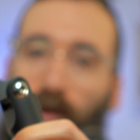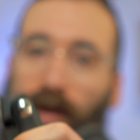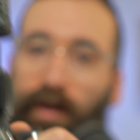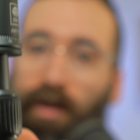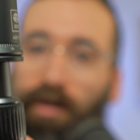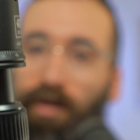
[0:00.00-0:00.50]

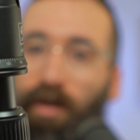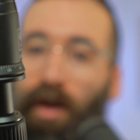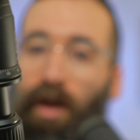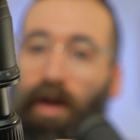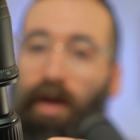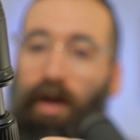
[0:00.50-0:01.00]
like this,
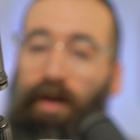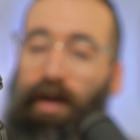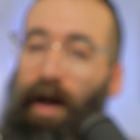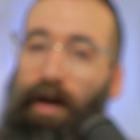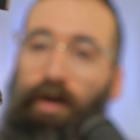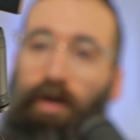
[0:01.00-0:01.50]
and the
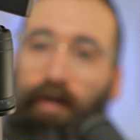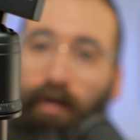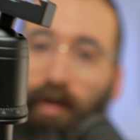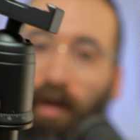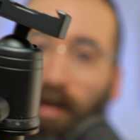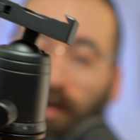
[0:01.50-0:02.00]
angle of
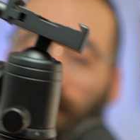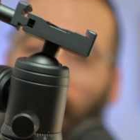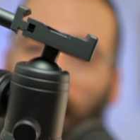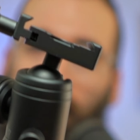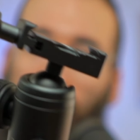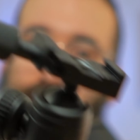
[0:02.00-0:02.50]
everything is
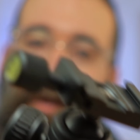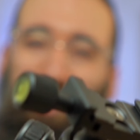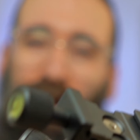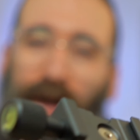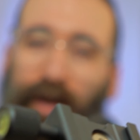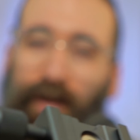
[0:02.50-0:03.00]
fine. So I've never
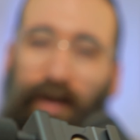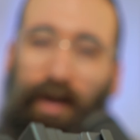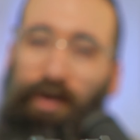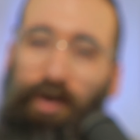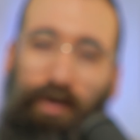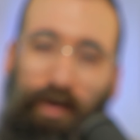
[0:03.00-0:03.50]
had any
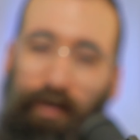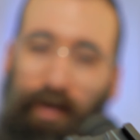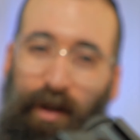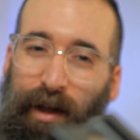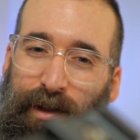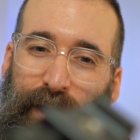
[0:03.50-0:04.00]
issues of
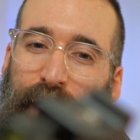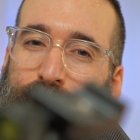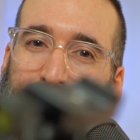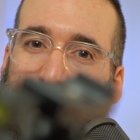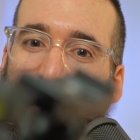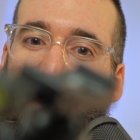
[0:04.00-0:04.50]
it like
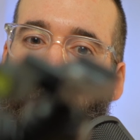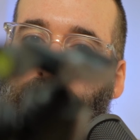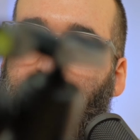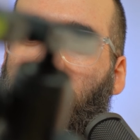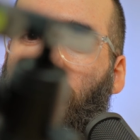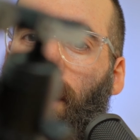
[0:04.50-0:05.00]
toppling
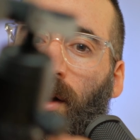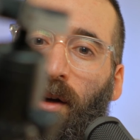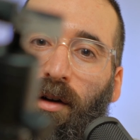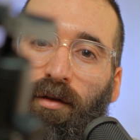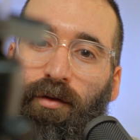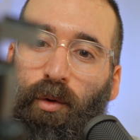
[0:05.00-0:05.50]
over.
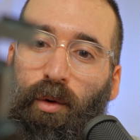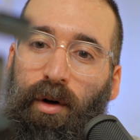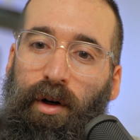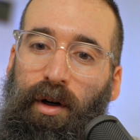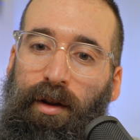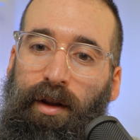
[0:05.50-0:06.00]

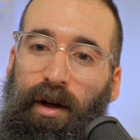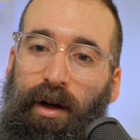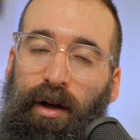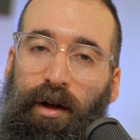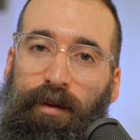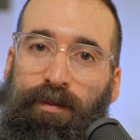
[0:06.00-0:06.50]
For
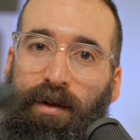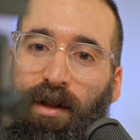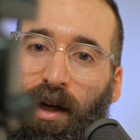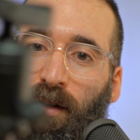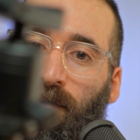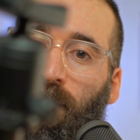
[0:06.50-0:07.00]
the
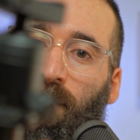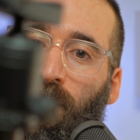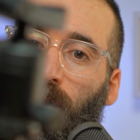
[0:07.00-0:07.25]
second feature,